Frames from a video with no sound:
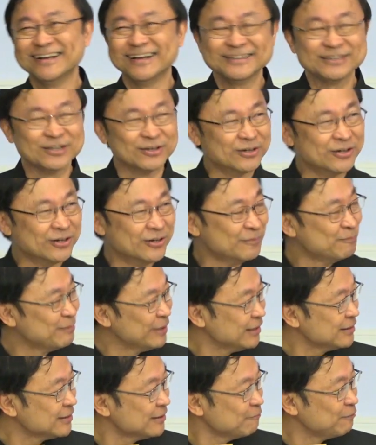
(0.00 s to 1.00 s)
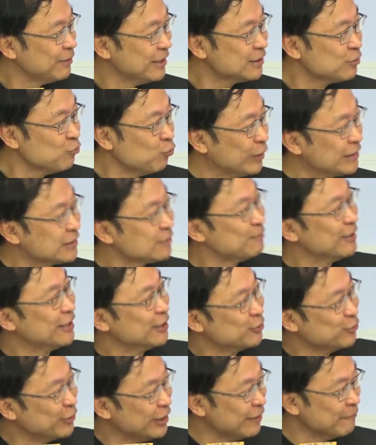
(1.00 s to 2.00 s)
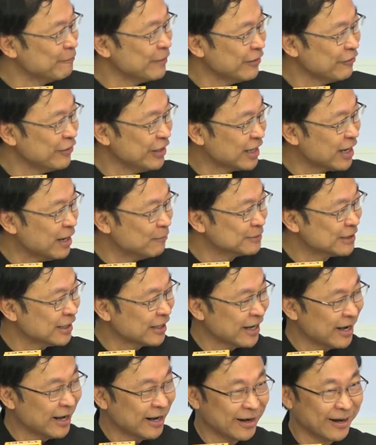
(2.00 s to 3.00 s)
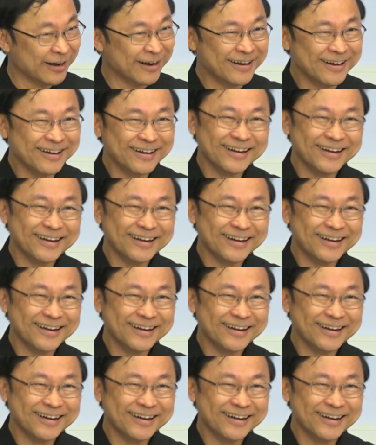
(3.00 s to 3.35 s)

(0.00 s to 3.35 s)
So please whisper to him if he comes again,